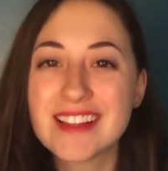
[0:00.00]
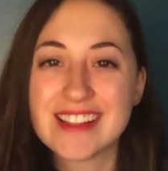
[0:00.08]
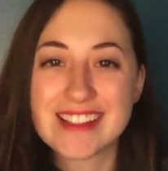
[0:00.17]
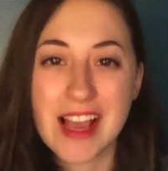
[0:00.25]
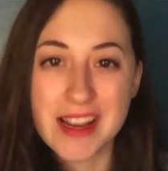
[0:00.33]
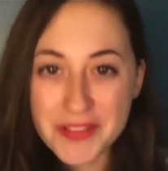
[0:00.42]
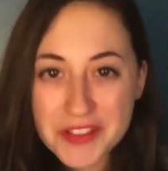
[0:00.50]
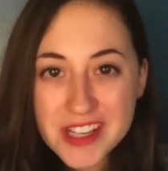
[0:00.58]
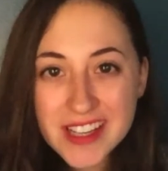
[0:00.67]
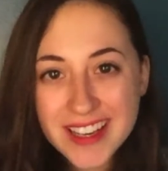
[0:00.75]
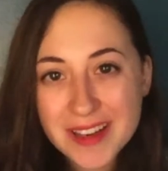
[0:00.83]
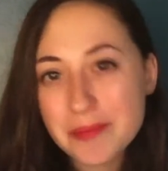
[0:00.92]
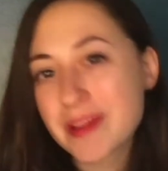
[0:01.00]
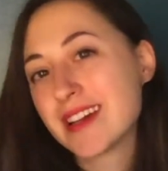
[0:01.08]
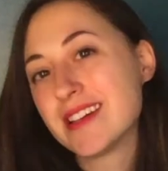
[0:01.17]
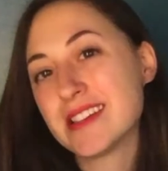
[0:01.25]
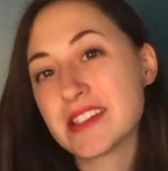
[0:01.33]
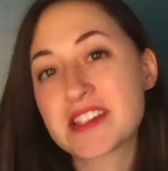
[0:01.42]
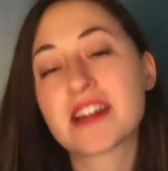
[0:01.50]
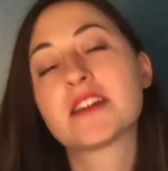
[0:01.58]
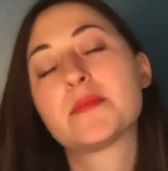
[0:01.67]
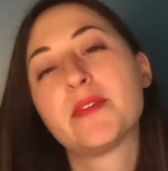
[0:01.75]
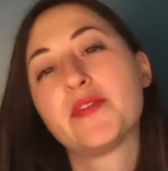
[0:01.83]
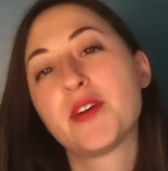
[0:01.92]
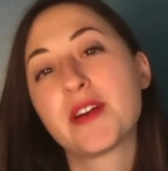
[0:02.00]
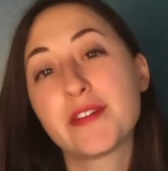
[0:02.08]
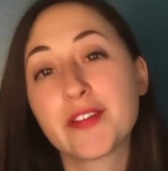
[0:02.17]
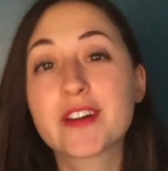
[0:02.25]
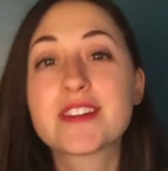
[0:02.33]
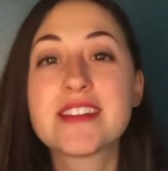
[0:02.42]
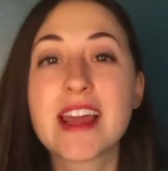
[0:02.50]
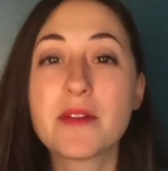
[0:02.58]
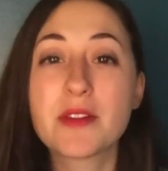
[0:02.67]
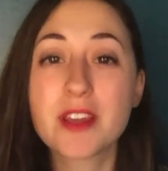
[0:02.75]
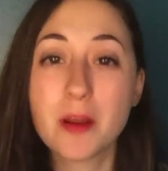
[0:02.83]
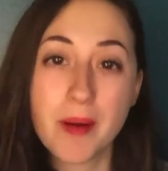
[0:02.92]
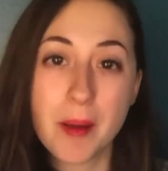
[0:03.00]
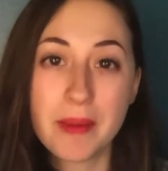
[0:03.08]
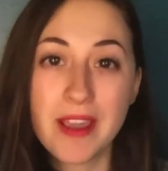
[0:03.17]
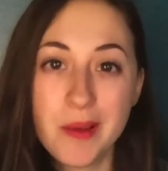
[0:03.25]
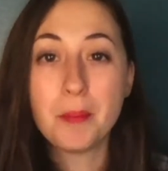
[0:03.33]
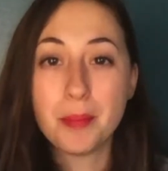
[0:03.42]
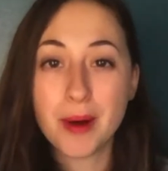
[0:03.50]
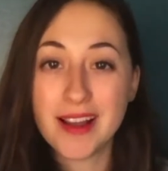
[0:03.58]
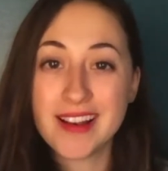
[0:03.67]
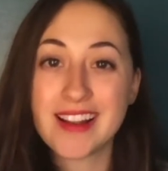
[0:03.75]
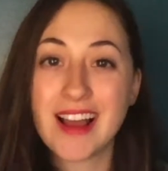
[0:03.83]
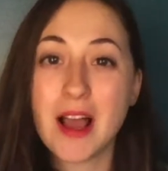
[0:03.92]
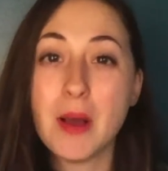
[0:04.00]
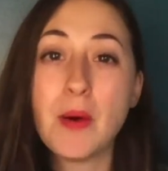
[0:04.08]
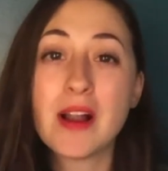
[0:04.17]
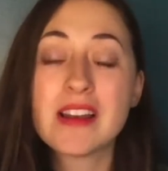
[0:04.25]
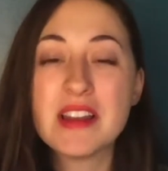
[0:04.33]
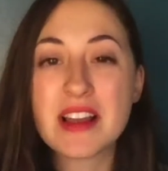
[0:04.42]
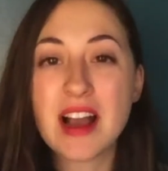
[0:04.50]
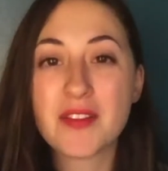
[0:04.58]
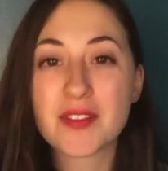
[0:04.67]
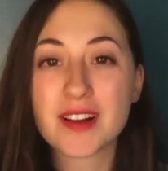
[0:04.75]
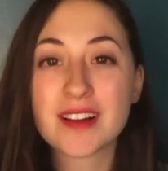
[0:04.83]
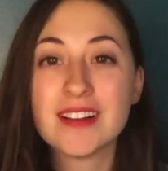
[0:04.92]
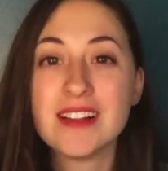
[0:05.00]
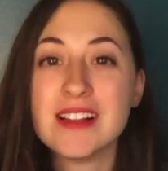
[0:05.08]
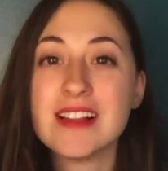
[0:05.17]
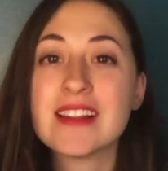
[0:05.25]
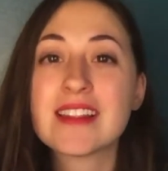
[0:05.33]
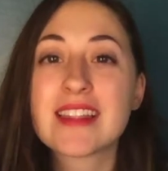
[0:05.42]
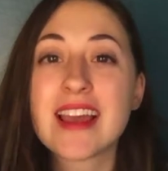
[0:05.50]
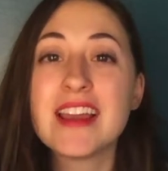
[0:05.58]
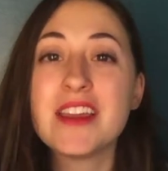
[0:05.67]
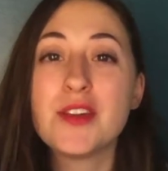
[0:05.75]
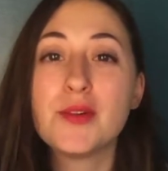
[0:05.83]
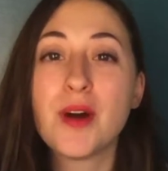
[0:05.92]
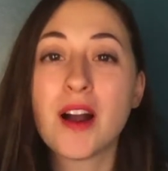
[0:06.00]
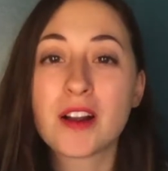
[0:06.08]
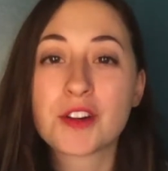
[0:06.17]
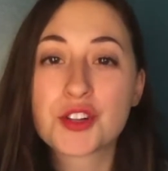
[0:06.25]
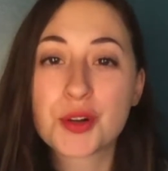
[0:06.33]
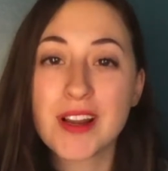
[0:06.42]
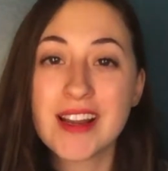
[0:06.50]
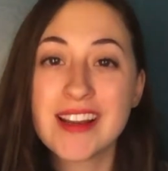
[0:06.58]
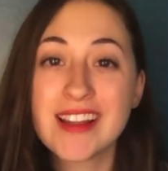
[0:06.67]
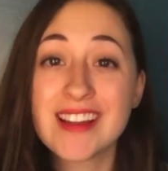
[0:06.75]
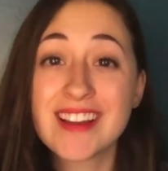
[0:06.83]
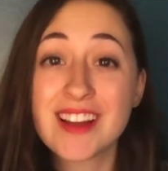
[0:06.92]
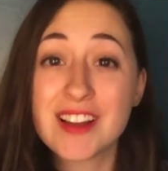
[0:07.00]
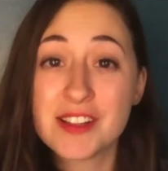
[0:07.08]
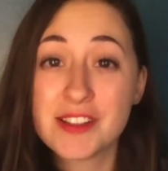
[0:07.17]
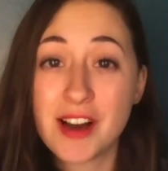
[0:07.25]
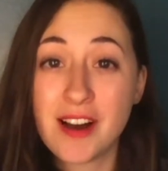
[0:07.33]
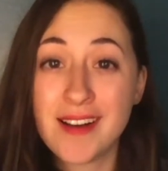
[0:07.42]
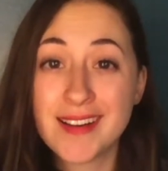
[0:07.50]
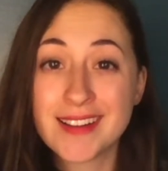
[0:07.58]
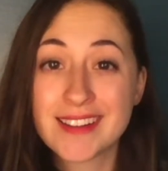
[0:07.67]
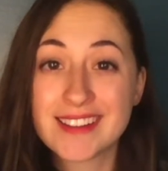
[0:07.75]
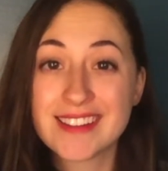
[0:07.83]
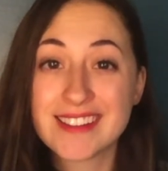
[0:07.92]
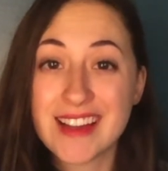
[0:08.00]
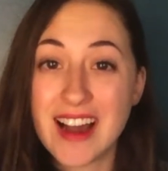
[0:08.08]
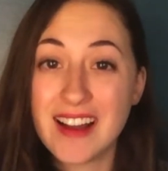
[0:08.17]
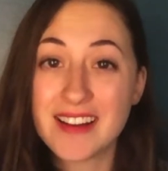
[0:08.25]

is kind of cheating because it starts before your first day with your puppy, but I wanted to cover that you are training a dog, not